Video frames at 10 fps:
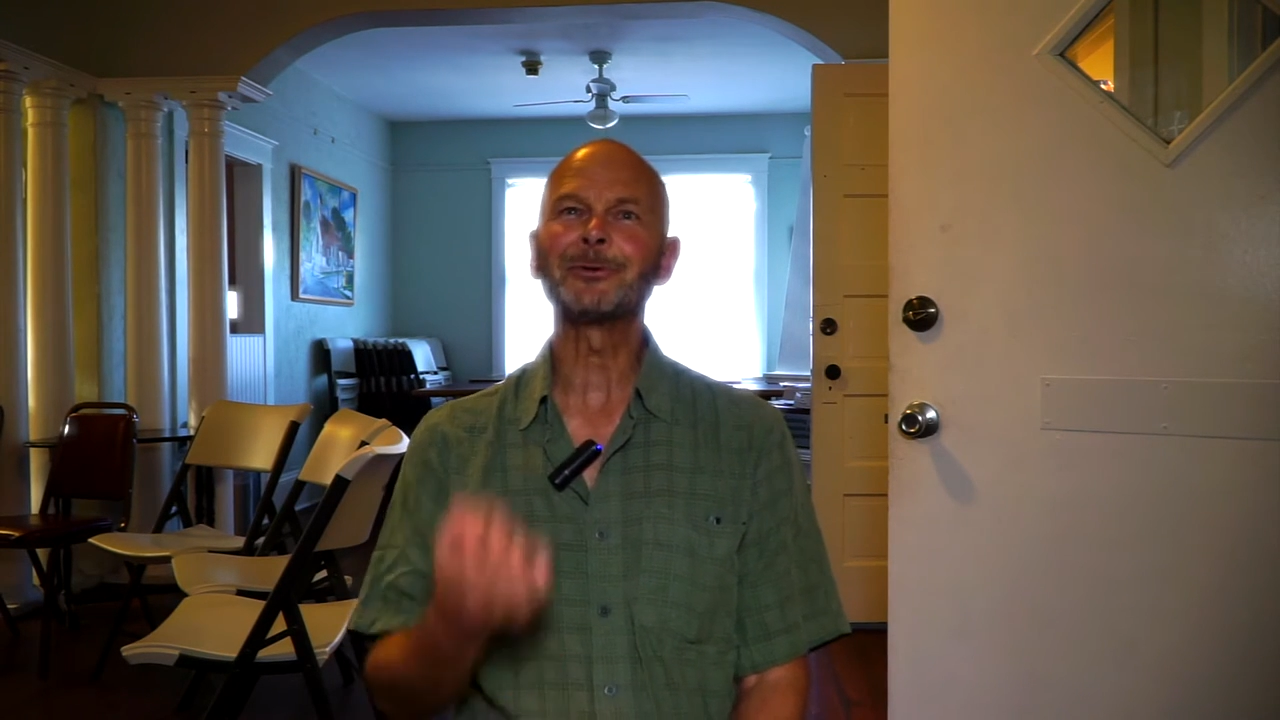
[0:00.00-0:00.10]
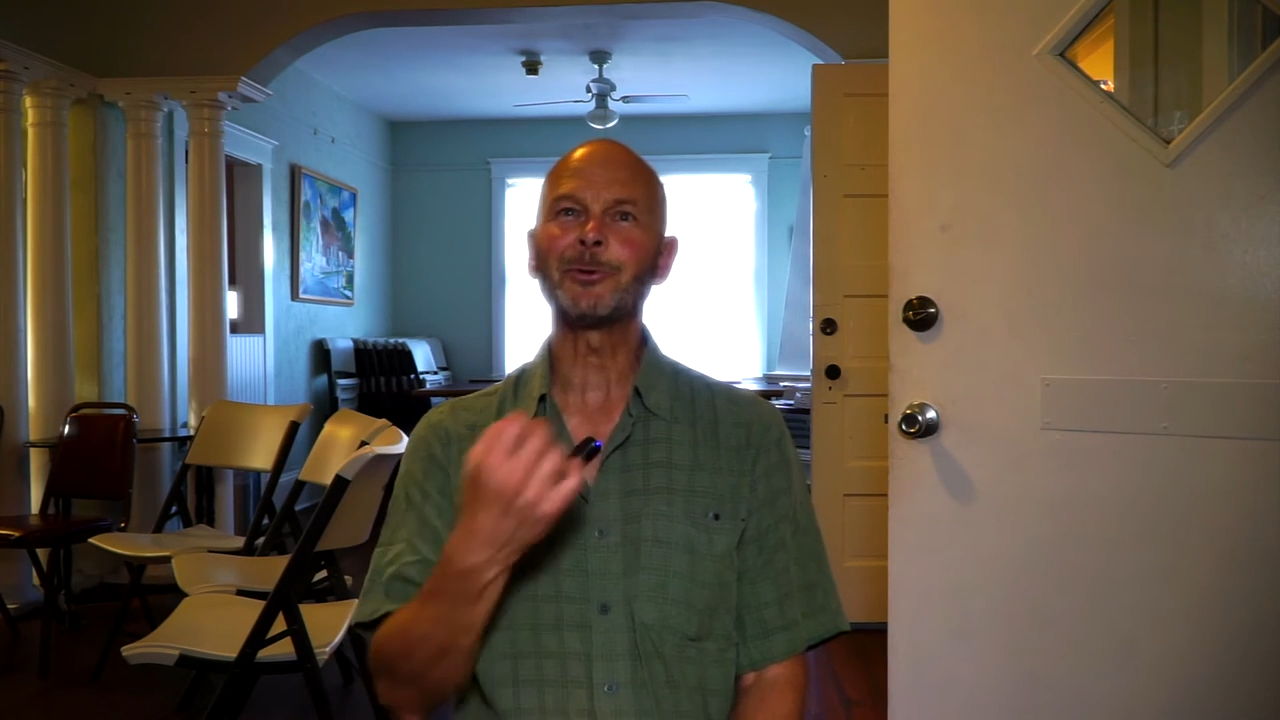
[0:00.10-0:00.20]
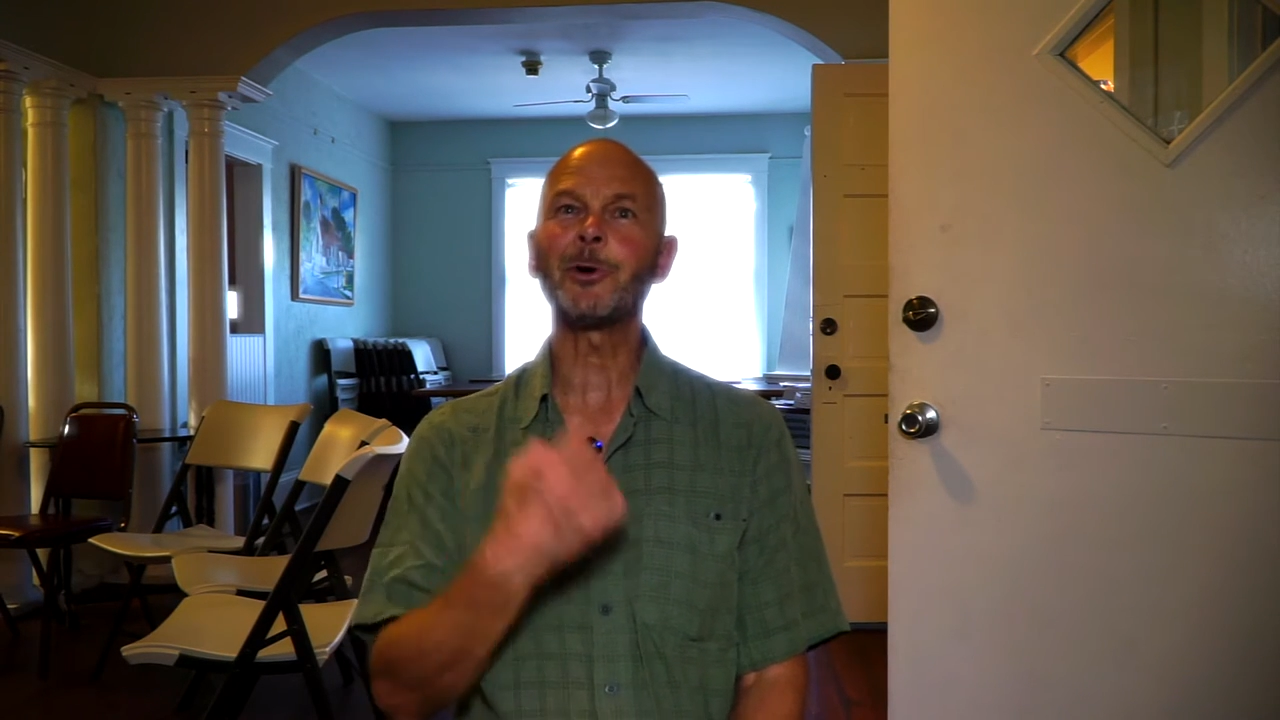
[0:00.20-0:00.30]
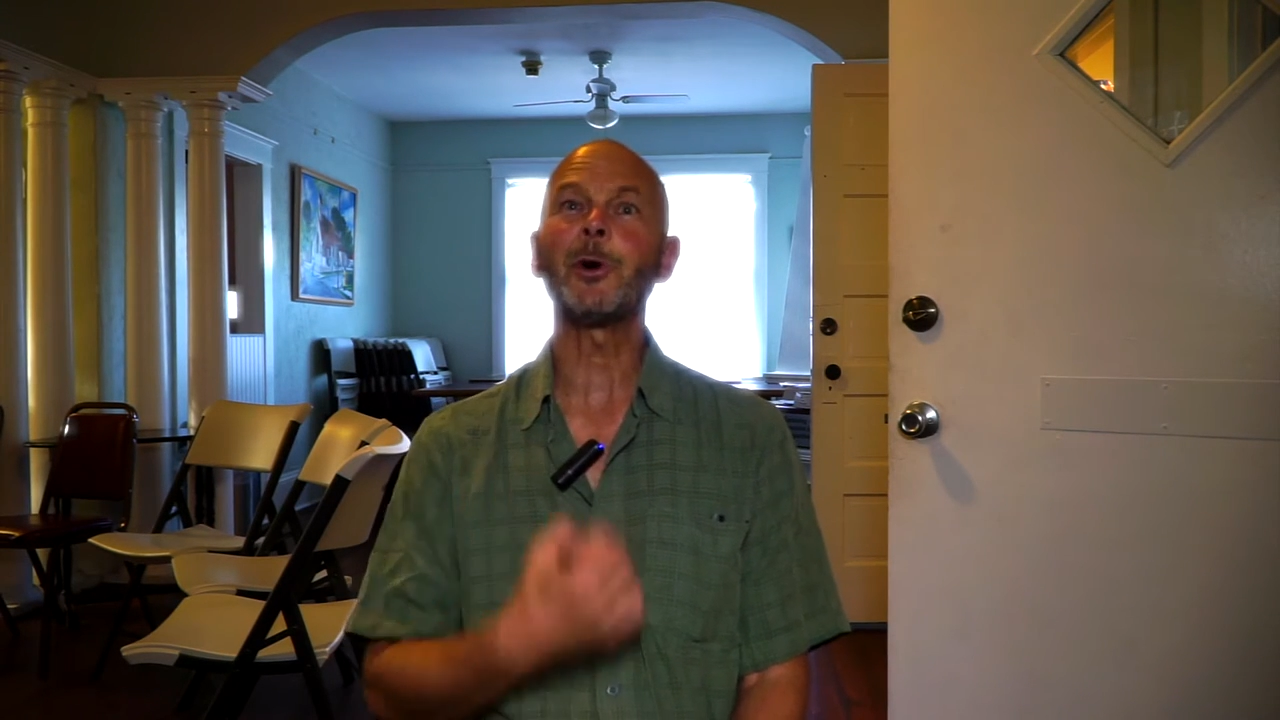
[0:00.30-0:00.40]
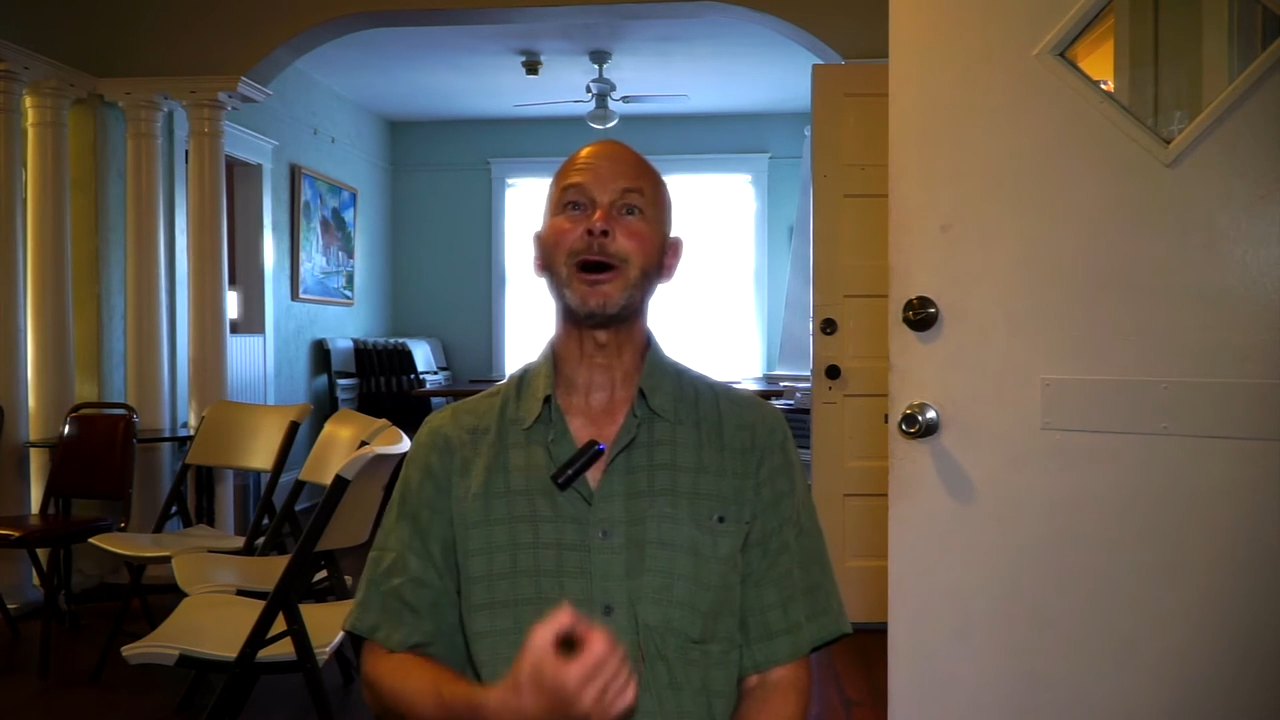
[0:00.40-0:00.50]

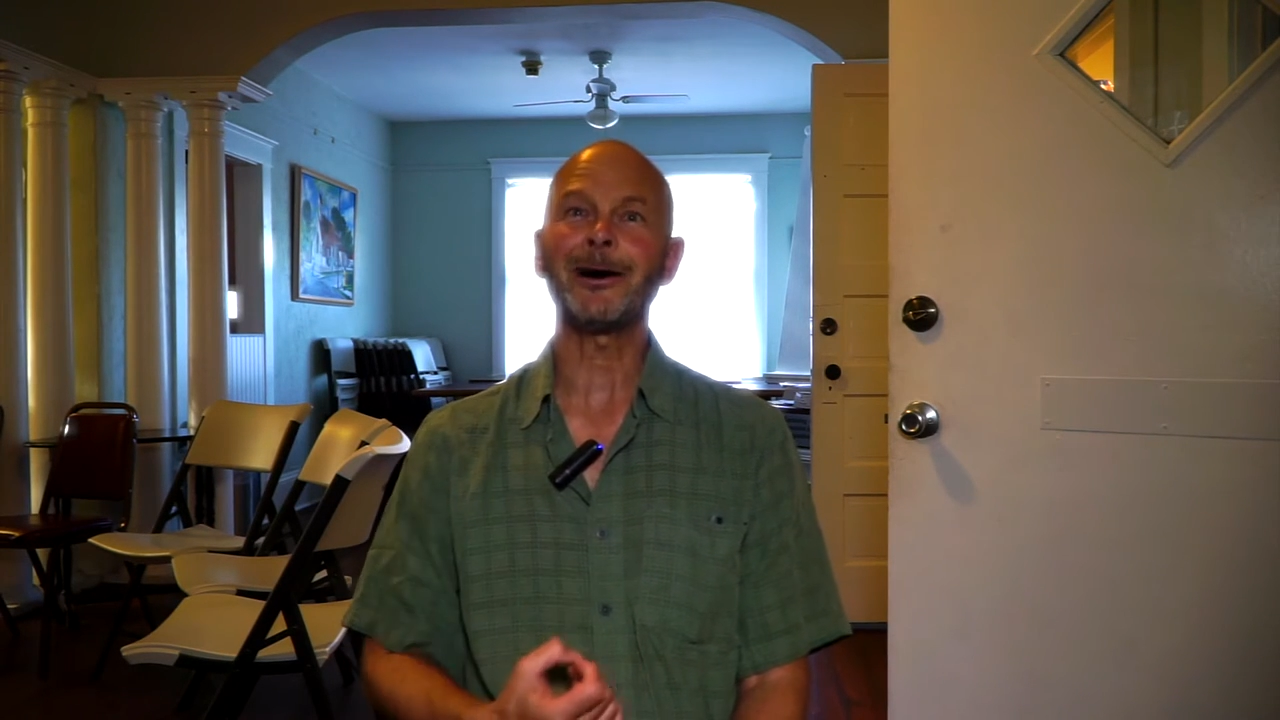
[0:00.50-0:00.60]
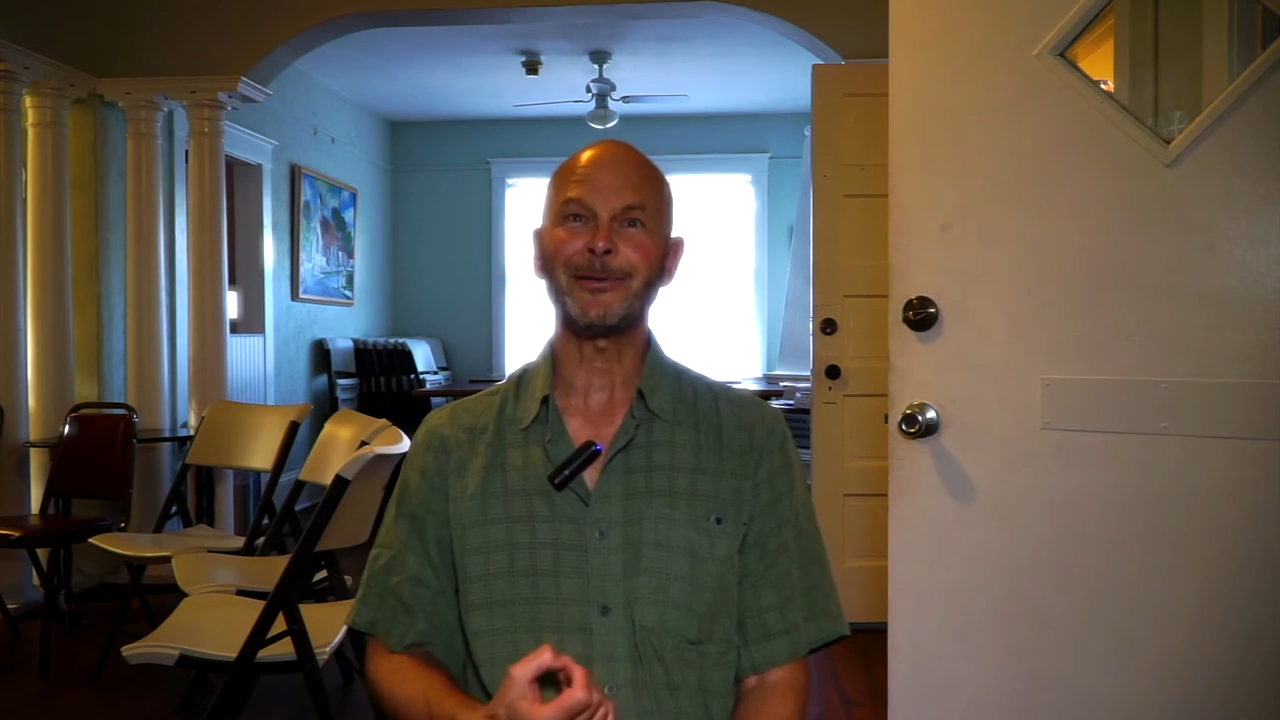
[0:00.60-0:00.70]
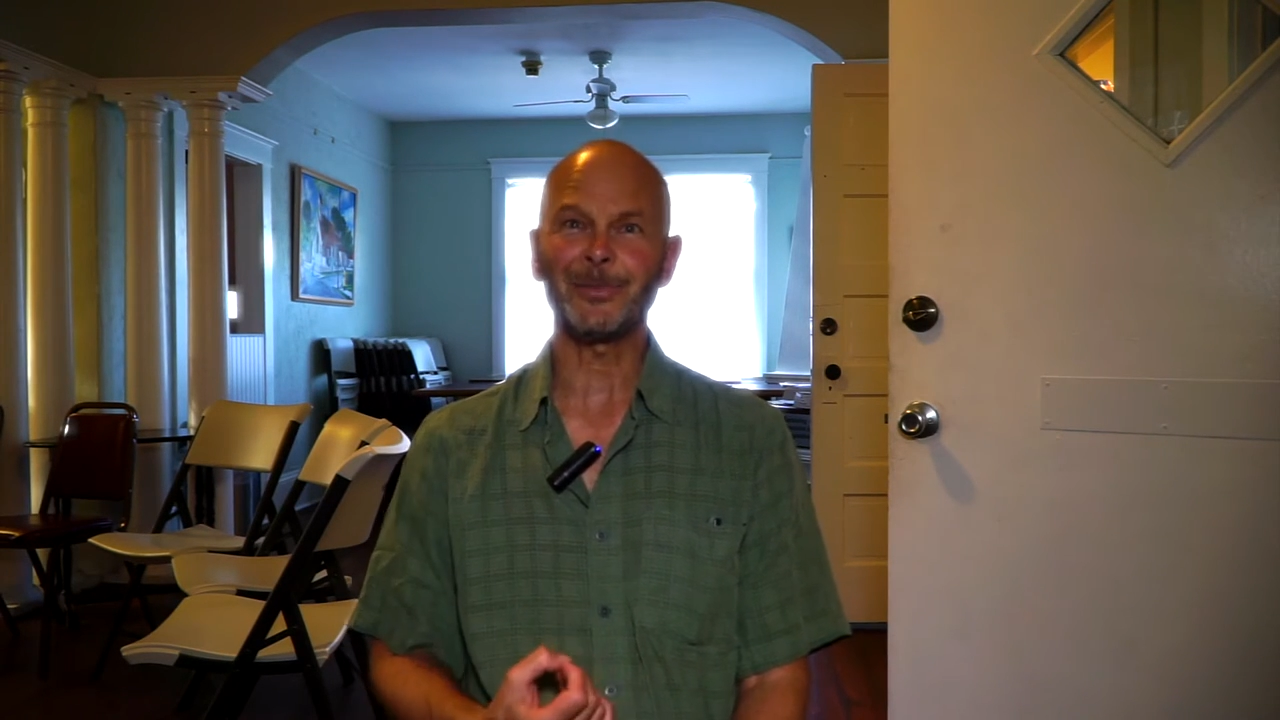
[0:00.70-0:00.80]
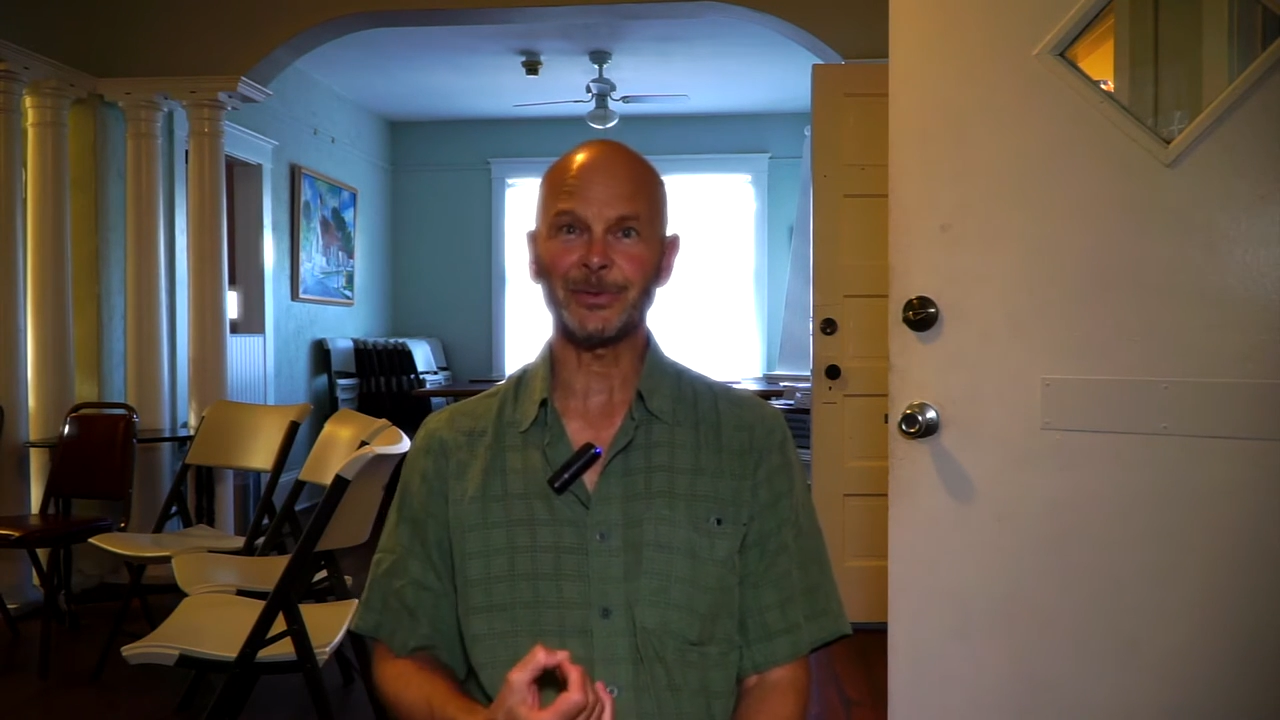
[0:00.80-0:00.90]
grow up.